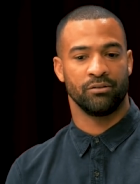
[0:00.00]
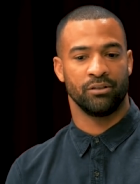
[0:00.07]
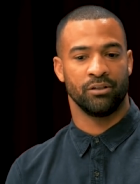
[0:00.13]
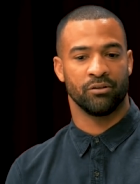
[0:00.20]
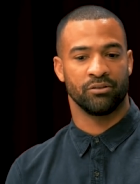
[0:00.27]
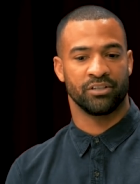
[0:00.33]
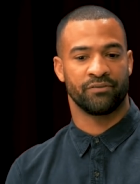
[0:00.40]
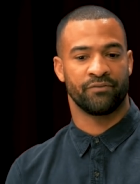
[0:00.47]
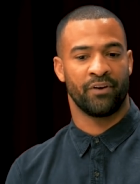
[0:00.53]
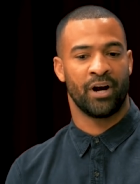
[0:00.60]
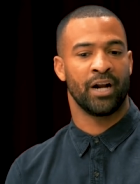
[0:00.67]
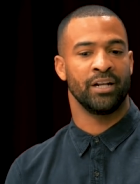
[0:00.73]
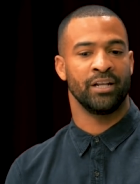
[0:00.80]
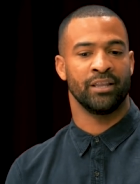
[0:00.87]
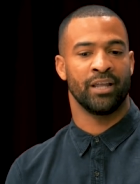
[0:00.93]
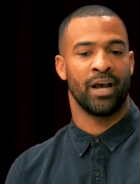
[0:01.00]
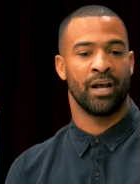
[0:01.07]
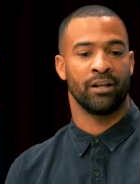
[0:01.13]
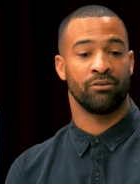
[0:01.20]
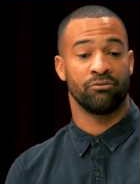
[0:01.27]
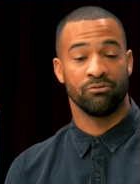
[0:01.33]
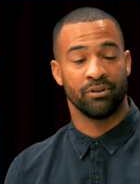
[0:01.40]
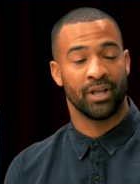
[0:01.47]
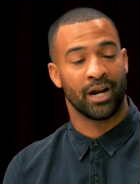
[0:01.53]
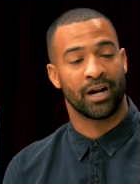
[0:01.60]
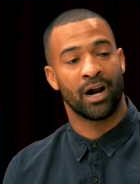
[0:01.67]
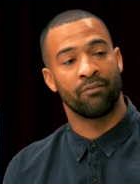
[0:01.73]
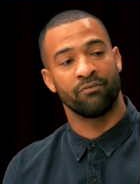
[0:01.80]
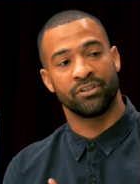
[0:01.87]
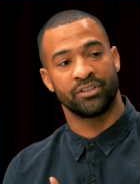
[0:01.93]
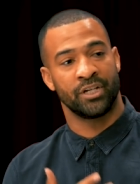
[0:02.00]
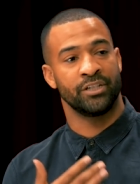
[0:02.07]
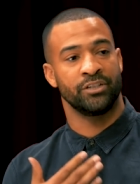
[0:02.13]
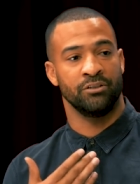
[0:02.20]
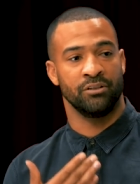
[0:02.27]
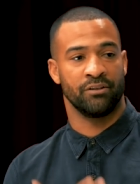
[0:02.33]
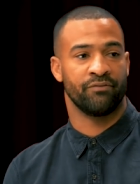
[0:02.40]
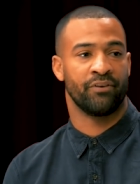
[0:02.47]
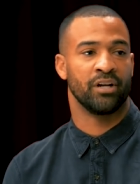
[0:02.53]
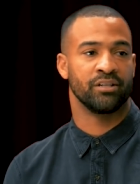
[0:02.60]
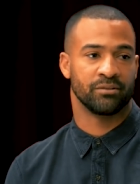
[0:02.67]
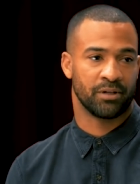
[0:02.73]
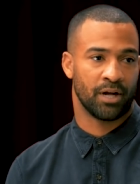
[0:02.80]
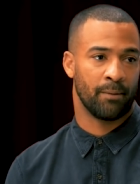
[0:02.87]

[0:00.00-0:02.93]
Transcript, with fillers: you know, just finding that through that conversation, you can find some